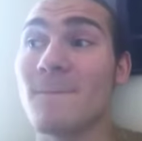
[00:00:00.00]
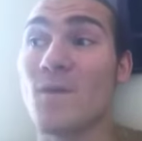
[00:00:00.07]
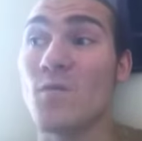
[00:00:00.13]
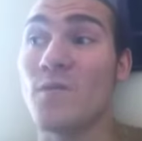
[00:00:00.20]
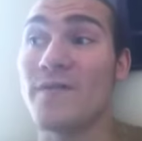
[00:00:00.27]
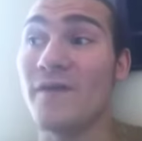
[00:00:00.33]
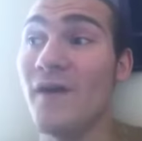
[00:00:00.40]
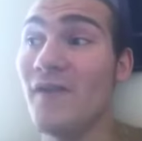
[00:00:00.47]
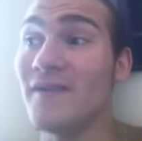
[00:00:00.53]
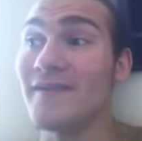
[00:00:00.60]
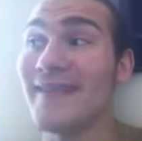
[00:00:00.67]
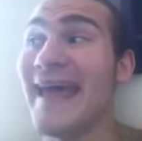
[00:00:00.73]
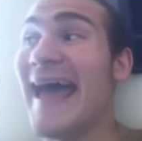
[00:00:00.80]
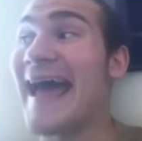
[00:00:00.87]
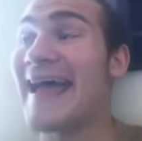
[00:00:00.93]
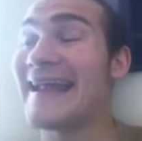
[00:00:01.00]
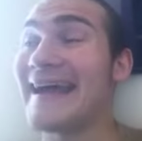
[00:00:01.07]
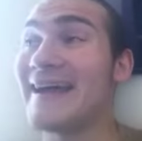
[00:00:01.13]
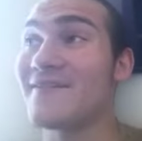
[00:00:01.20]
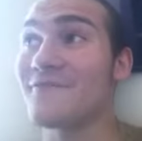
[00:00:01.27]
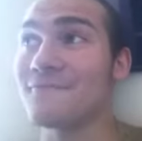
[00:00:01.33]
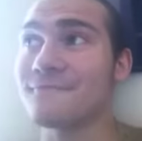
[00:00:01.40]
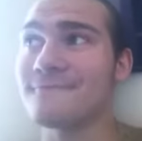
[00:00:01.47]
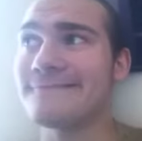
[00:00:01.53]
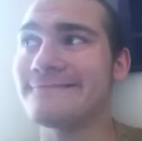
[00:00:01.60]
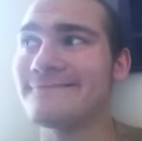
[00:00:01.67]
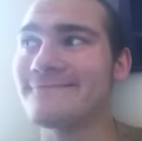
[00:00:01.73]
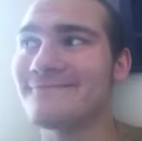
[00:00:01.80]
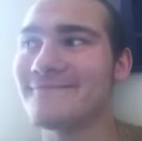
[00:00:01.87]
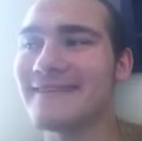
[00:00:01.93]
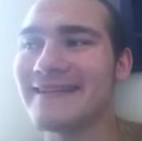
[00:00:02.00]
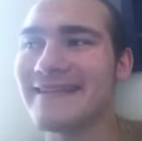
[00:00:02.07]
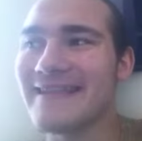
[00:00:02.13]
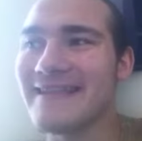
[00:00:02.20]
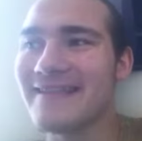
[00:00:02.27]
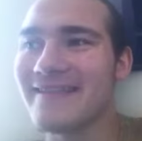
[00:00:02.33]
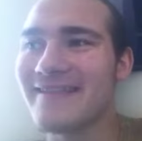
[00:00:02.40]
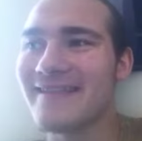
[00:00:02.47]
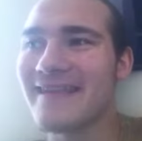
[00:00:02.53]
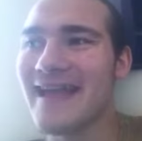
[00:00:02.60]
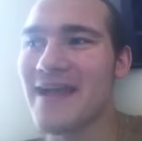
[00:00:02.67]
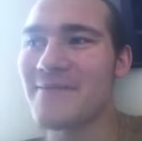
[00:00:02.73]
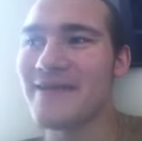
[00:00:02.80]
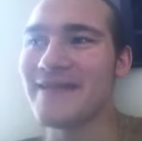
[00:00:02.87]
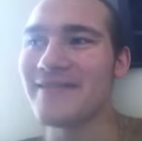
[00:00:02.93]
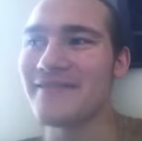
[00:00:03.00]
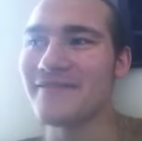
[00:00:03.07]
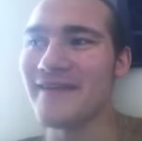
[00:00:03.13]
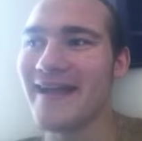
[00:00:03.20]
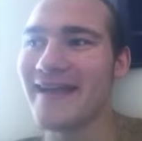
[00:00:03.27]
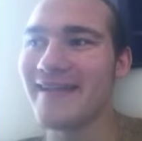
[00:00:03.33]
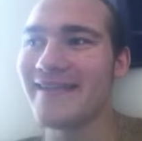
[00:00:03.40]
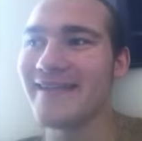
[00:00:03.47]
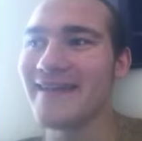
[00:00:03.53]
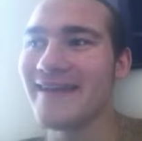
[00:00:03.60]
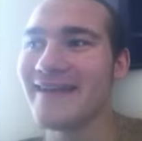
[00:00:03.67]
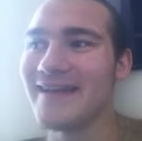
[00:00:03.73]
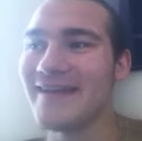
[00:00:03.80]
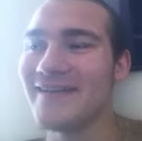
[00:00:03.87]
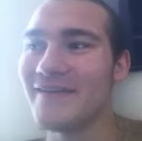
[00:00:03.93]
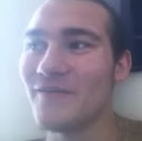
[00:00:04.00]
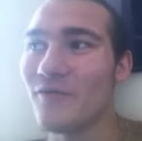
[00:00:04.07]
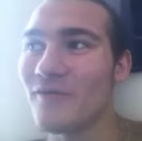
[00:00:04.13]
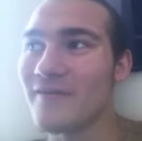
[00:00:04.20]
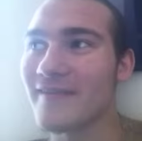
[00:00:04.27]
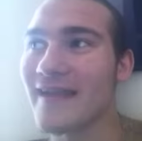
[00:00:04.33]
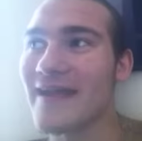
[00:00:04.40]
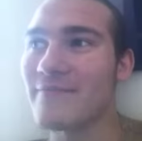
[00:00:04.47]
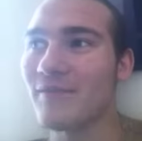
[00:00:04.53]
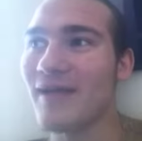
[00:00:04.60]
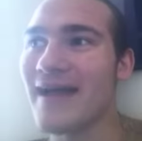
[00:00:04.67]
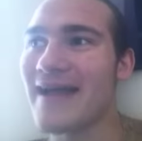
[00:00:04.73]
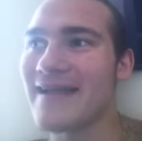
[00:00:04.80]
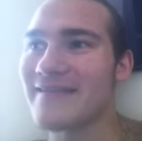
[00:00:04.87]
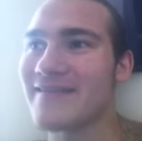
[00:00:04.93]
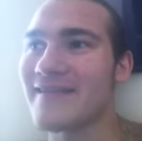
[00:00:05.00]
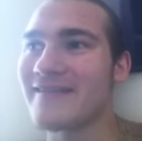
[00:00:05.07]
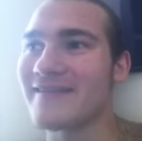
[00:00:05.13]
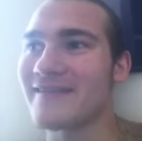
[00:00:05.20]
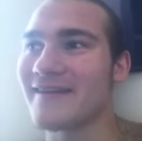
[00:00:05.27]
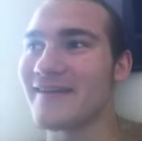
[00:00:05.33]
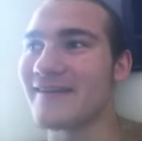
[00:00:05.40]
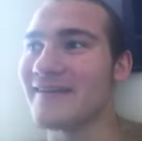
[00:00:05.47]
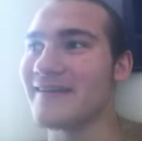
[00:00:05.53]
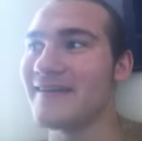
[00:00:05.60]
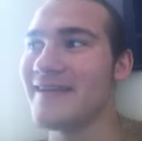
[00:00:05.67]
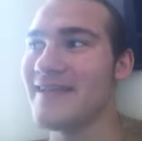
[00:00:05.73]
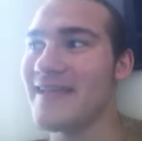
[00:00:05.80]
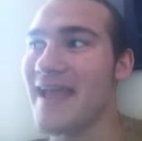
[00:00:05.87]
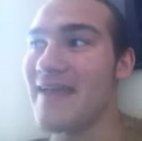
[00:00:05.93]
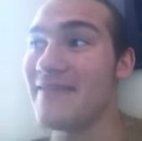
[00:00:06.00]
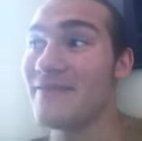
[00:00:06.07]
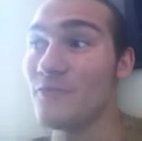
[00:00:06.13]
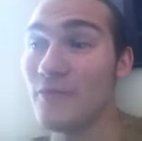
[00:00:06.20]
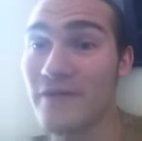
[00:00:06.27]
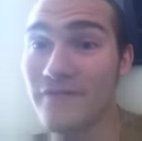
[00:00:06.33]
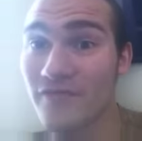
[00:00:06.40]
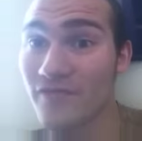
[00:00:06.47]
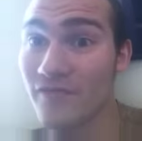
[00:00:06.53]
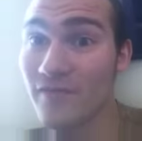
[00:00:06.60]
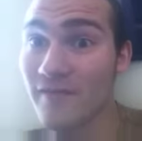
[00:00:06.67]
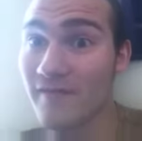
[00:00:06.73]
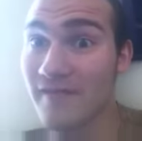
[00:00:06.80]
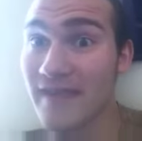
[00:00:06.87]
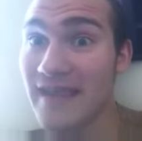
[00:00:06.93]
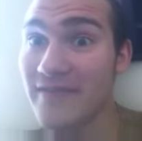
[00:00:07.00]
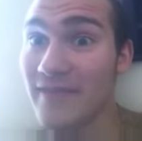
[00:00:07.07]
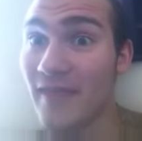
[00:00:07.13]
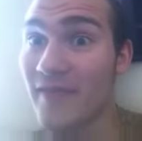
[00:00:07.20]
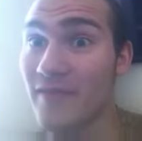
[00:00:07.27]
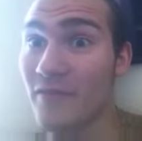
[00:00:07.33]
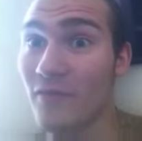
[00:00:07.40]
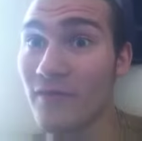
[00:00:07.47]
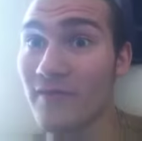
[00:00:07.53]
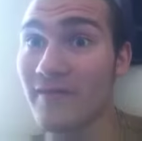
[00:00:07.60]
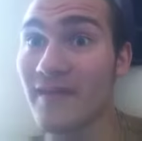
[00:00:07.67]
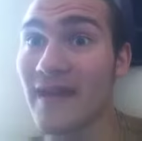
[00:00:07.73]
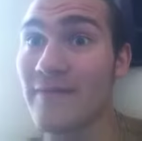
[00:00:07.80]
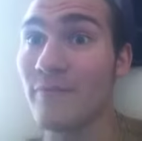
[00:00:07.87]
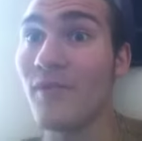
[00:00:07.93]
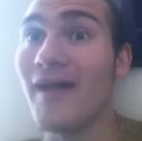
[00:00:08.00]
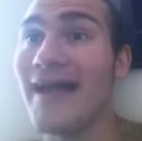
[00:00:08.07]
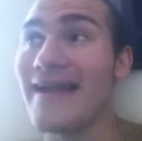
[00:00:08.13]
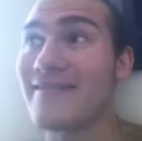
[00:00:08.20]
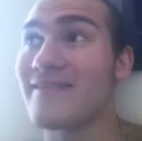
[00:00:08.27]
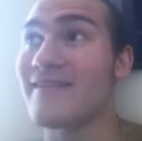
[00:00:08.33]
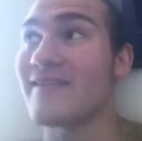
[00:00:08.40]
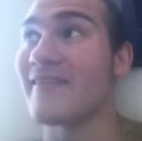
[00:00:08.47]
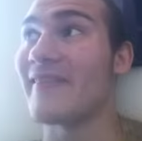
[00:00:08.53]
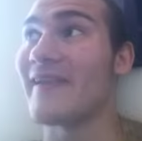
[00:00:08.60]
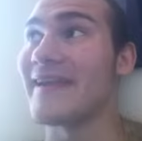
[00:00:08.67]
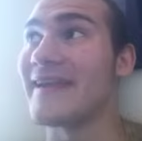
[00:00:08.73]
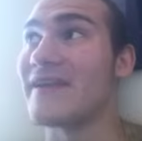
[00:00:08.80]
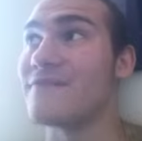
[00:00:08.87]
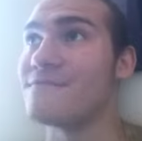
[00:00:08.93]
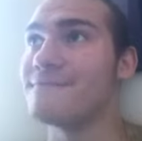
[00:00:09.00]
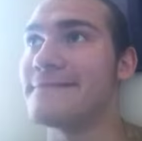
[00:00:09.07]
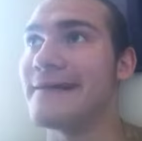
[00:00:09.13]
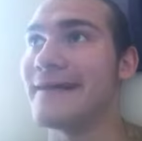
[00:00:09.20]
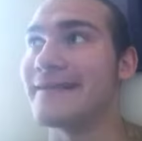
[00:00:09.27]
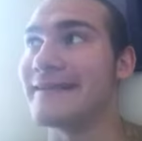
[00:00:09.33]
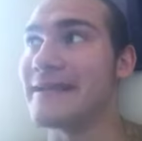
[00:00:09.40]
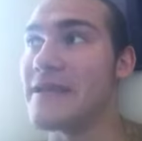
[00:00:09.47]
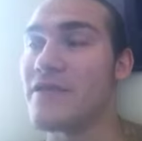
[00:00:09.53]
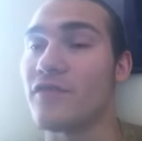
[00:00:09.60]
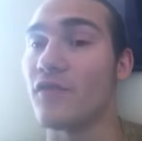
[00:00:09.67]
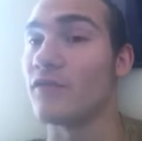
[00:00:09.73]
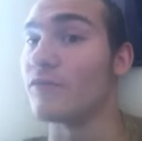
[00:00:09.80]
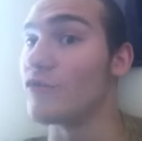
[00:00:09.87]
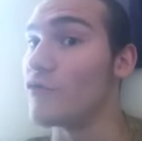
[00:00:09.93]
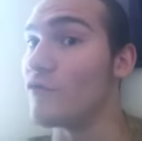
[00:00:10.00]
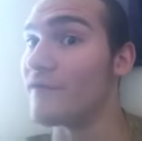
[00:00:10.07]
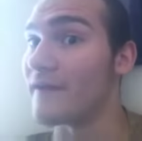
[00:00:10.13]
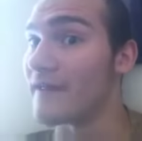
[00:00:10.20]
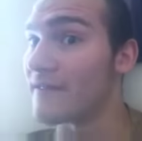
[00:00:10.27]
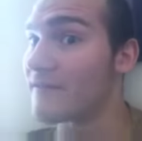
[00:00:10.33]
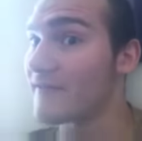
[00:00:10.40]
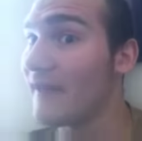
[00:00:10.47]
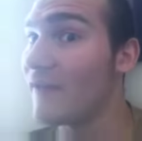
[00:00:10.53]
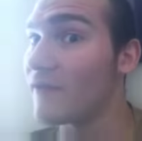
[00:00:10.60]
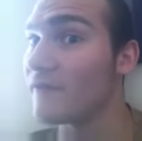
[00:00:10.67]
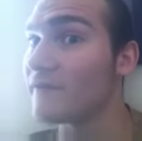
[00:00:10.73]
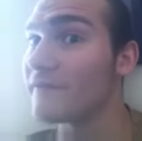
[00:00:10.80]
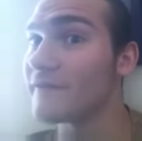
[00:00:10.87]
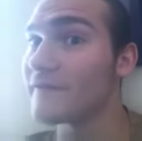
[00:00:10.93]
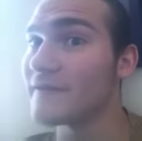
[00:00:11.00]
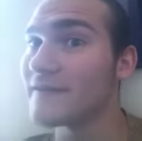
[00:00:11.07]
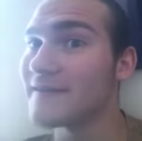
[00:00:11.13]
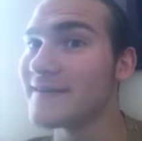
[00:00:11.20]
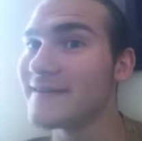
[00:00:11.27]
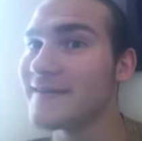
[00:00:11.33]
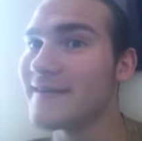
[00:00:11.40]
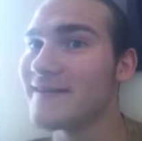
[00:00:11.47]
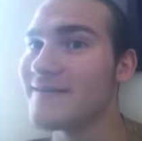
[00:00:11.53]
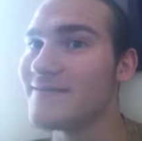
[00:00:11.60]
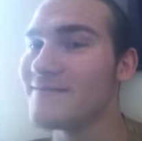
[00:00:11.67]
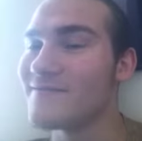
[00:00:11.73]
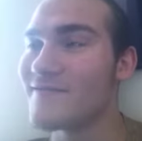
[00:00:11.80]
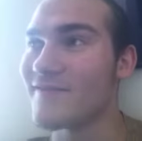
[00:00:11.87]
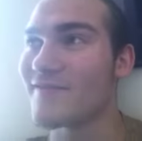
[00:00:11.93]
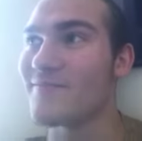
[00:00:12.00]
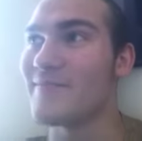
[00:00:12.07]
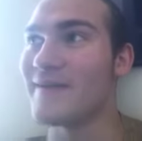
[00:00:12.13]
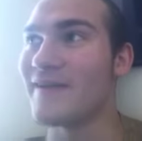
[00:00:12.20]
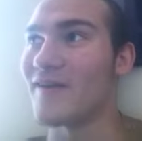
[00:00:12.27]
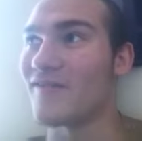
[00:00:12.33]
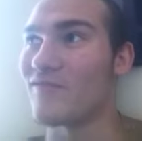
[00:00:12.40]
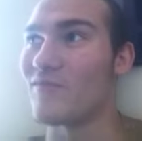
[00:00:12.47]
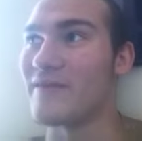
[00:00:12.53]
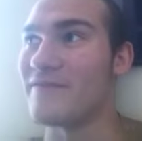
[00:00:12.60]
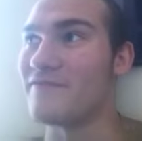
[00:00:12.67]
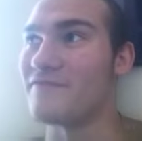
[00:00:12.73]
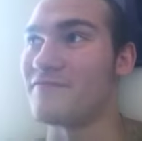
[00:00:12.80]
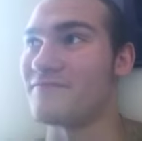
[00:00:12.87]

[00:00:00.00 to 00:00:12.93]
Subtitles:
with all of that, I don't really see, I mean, the Torrent Sky Blast isn't gonna, and we've seen that the Torrent Sky Blast isn't, like, a lethal move in itself, just because we've